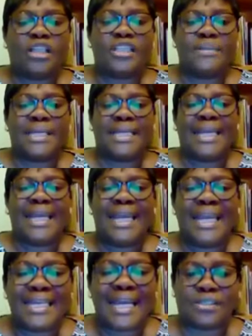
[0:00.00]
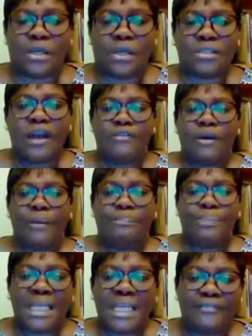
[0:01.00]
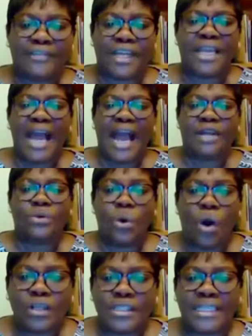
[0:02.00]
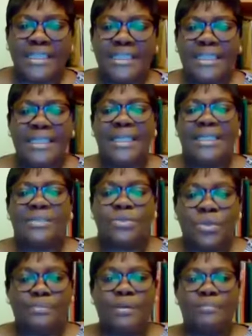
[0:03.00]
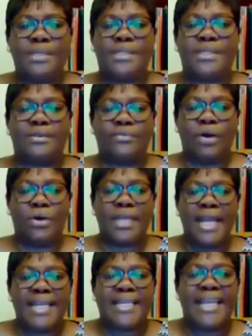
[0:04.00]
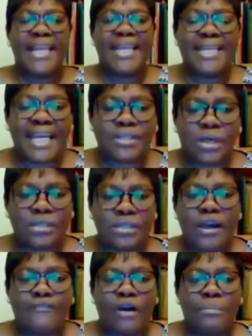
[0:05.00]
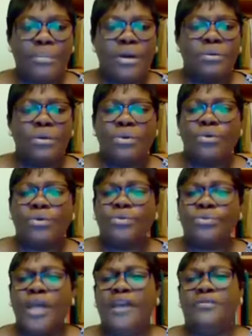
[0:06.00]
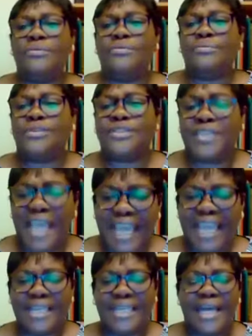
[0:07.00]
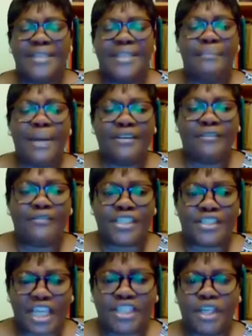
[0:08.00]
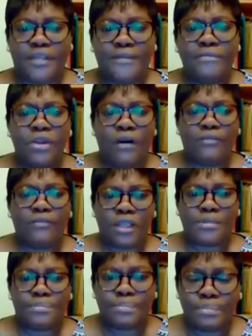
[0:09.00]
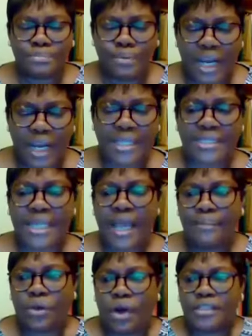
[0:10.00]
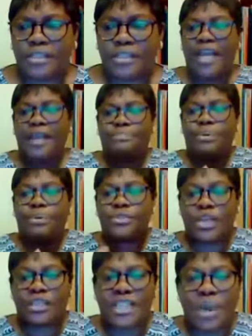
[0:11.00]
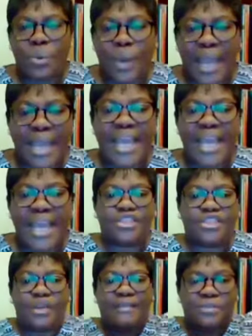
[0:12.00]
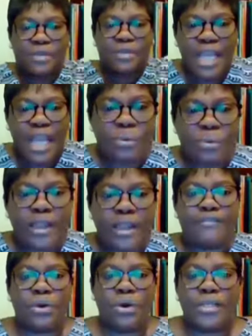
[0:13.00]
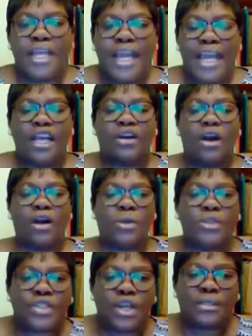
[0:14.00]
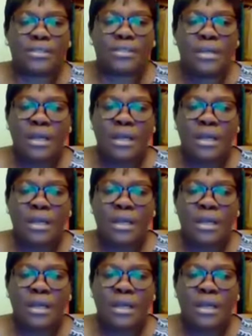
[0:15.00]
ultimately hinders us from believing and holding to the promises of God. It hinders us from even seeing the manifestation of God's presence, because he puts us away. He drives us away from God. In conclusion,